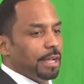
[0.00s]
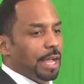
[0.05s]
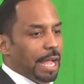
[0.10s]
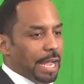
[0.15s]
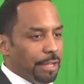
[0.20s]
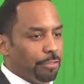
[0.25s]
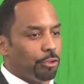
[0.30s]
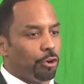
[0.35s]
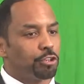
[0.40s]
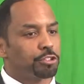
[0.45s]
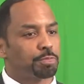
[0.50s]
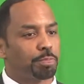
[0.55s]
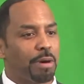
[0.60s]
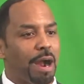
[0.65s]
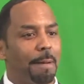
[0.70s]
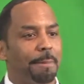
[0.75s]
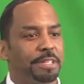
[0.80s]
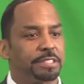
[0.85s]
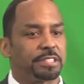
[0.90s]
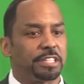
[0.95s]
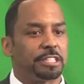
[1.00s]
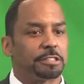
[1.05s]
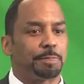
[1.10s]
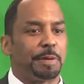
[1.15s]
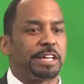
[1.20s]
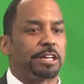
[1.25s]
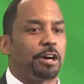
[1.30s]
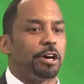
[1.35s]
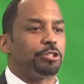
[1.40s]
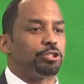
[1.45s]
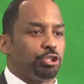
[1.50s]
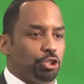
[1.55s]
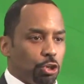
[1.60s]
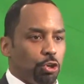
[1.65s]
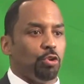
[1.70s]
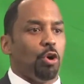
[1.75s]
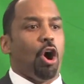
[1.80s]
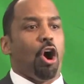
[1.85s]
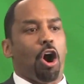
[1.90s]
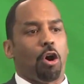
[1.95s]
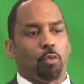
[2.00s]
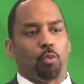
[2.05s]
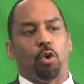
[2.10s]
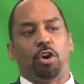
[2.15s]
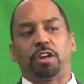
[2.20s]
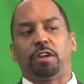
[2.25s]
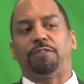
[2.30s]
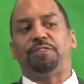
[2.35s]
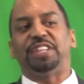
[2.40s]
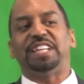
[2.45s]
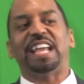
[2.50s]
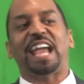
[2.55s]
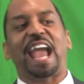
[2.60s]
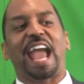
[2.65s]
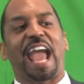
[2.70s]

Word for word: in those promises because you are one of the